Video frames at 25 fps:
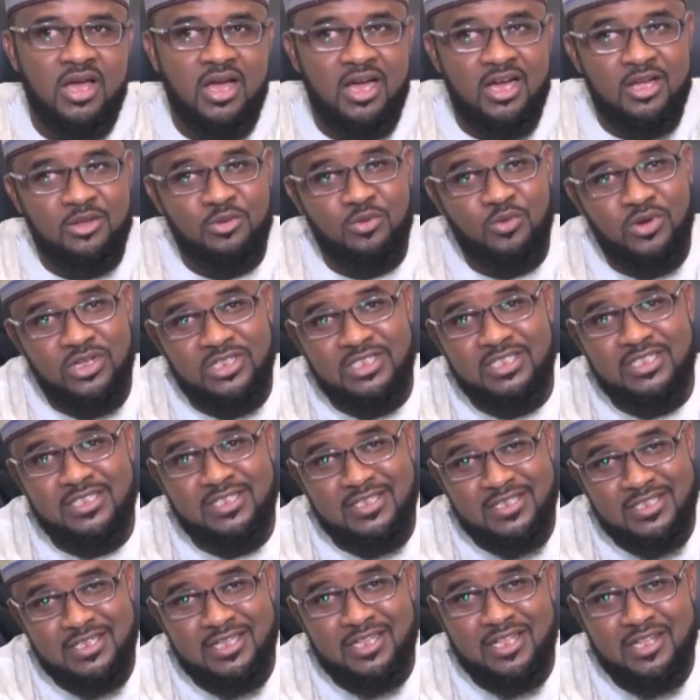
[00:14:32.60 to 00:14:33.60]
And what
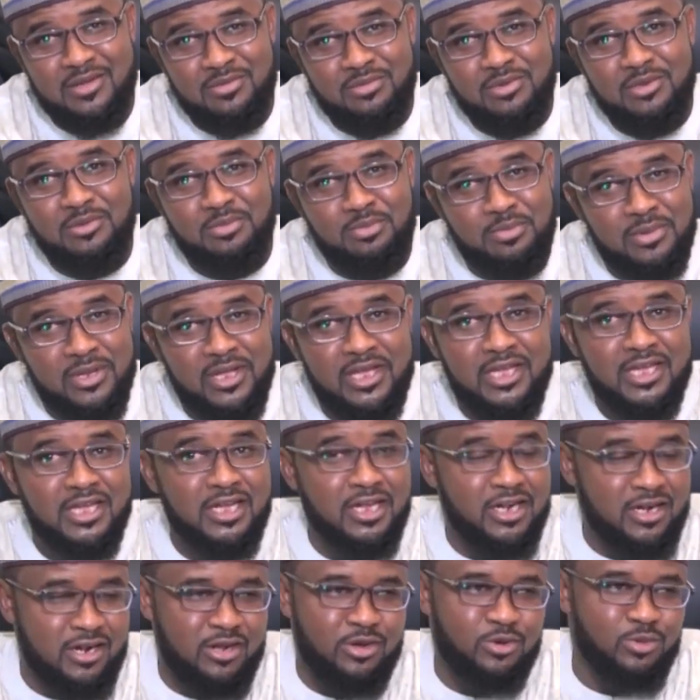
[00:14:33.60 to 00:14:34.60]
is a level playing
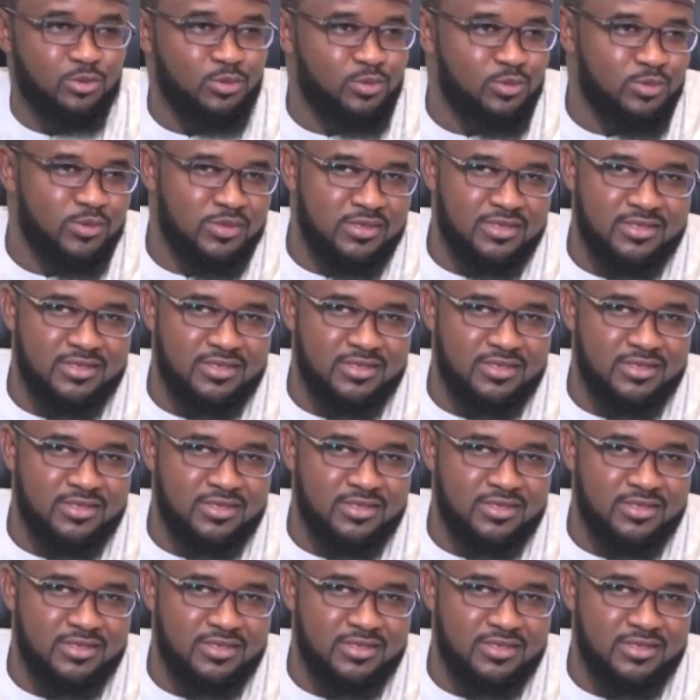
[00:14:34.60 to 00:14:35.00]
ground?